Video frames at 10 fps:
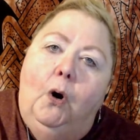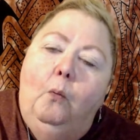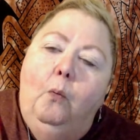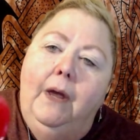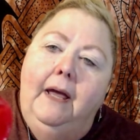
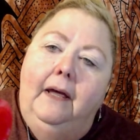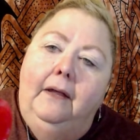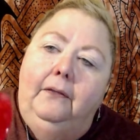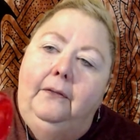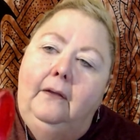
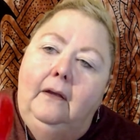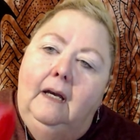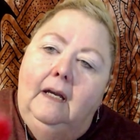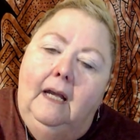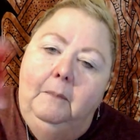with
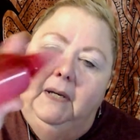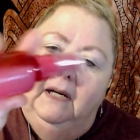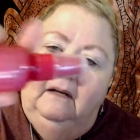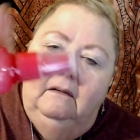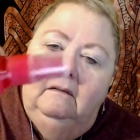
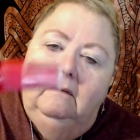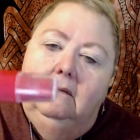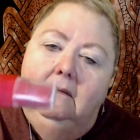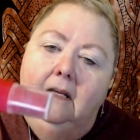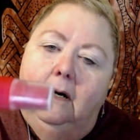keeping,
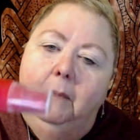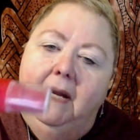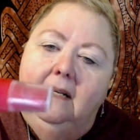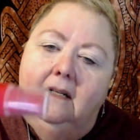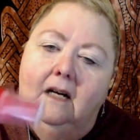you know,
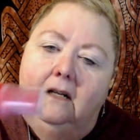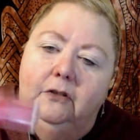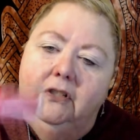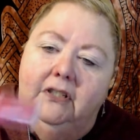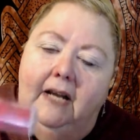making the
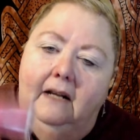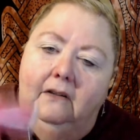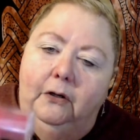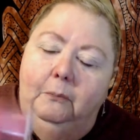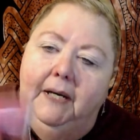colors stay a
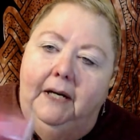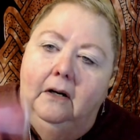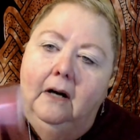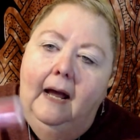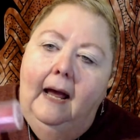little
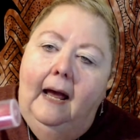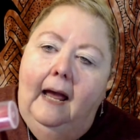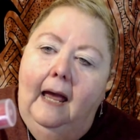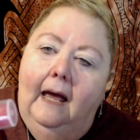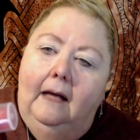better
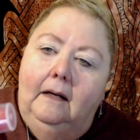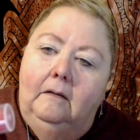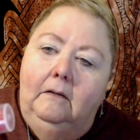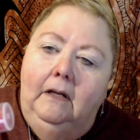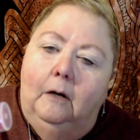
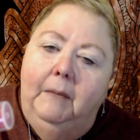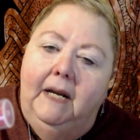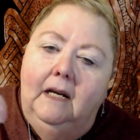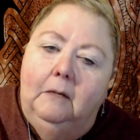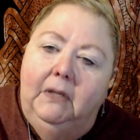and, you know,
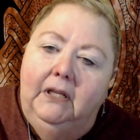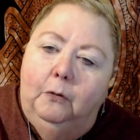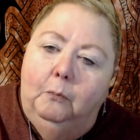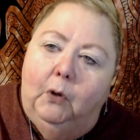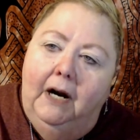making them a
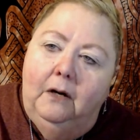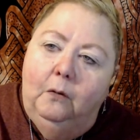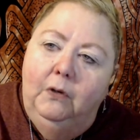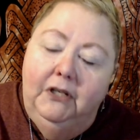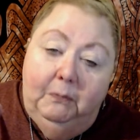little brighter
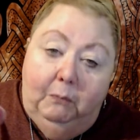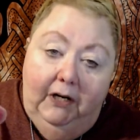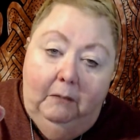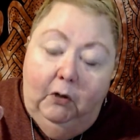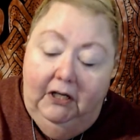when you spray
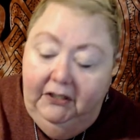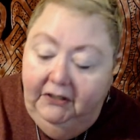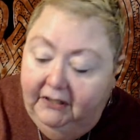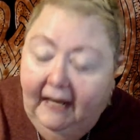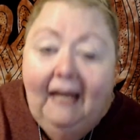your
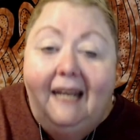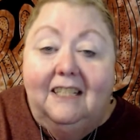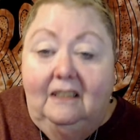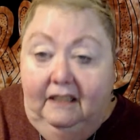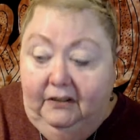brushes is
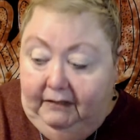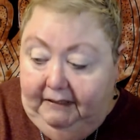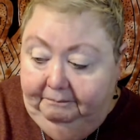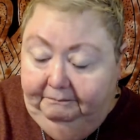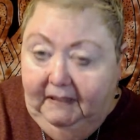glycerin.
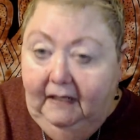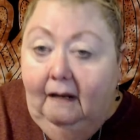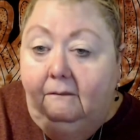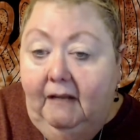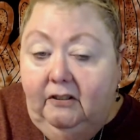
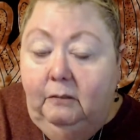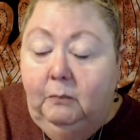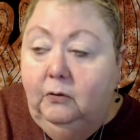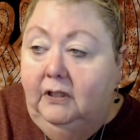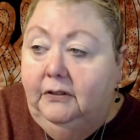Vegetable
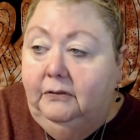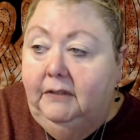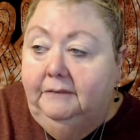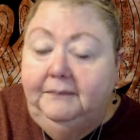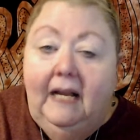
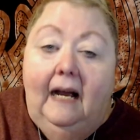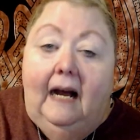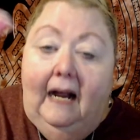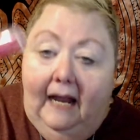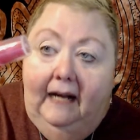glycerin.
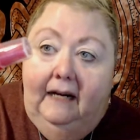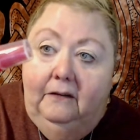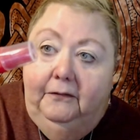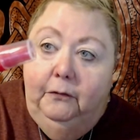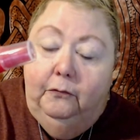I added a
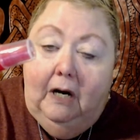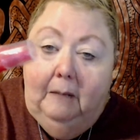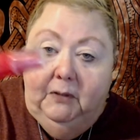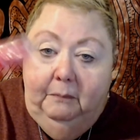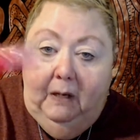few
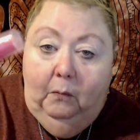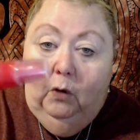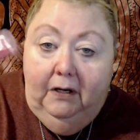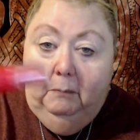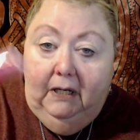drops to my
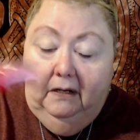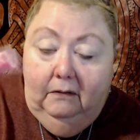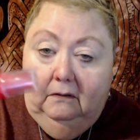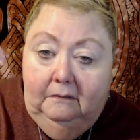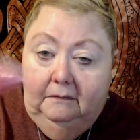water bottle